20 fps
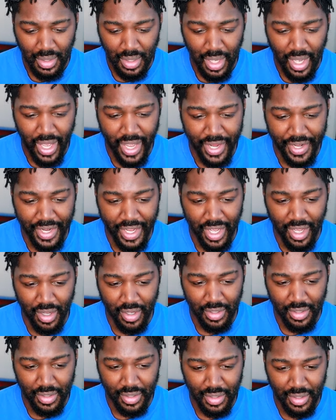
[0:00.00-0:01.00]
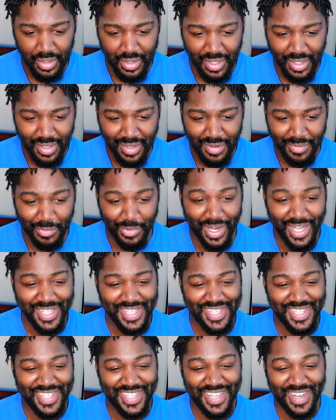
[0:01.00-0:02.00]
All right now. What?